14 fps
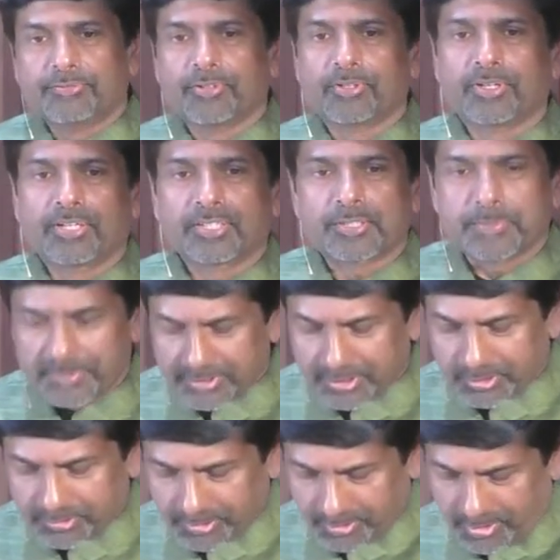for our
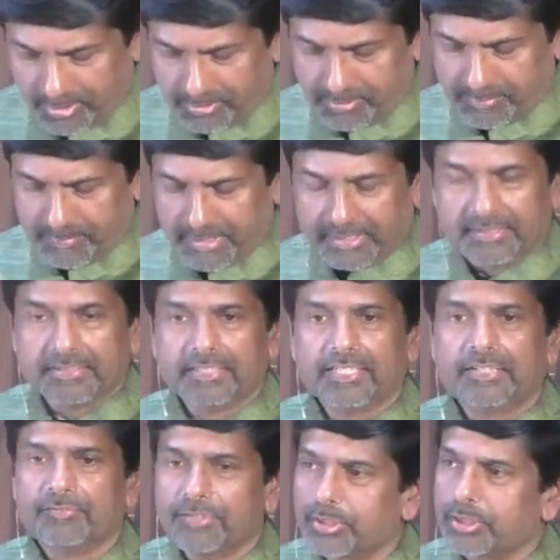spiritual home and
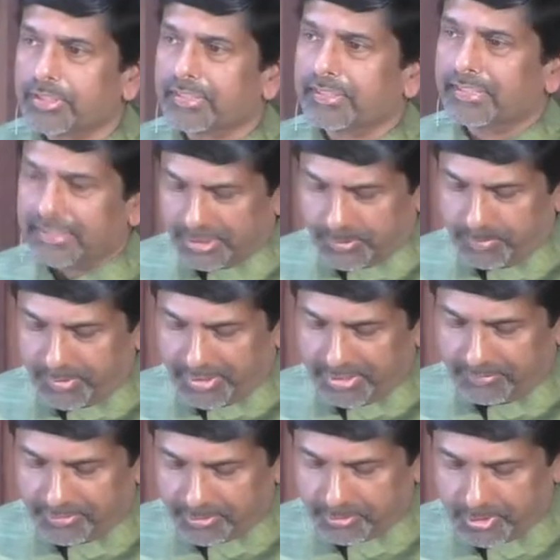envision its
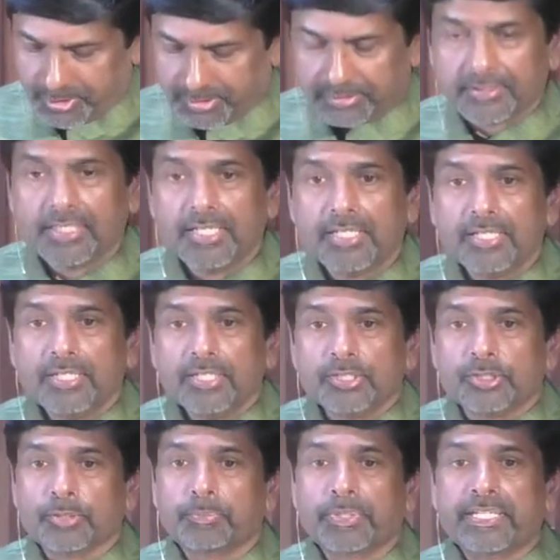bright future.
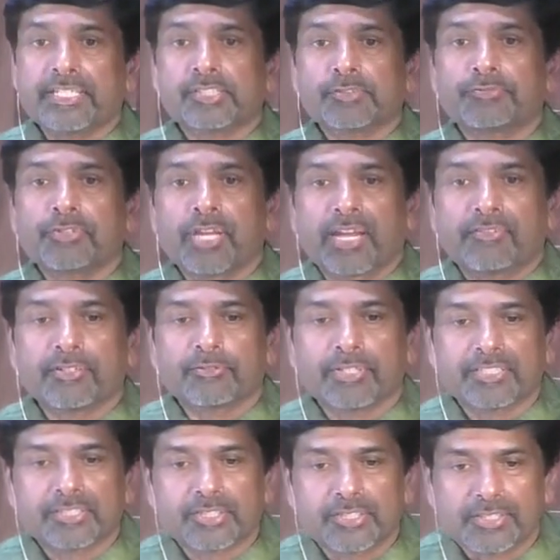So please, if you haven't
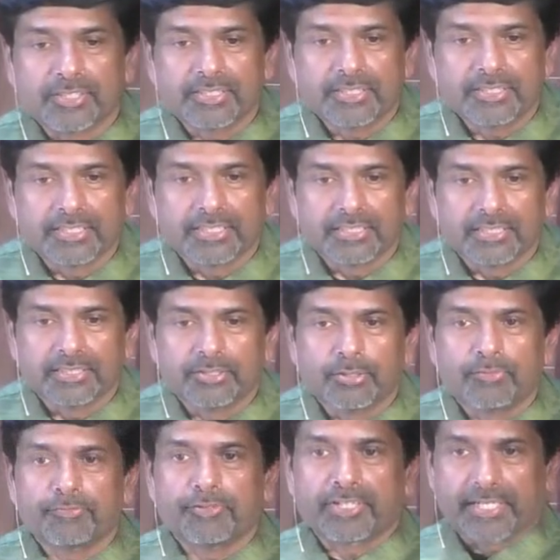registered,
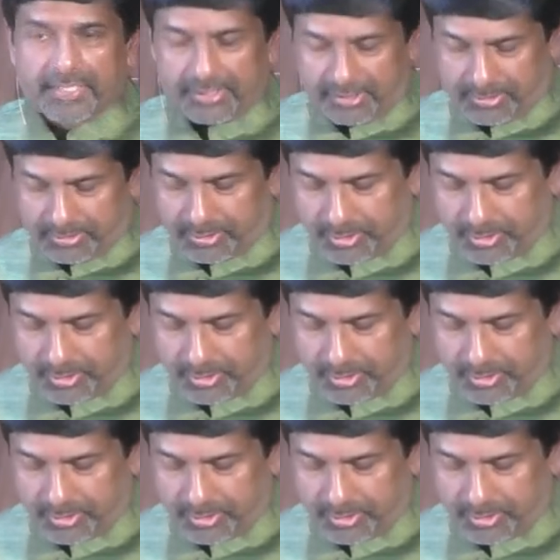don't forget to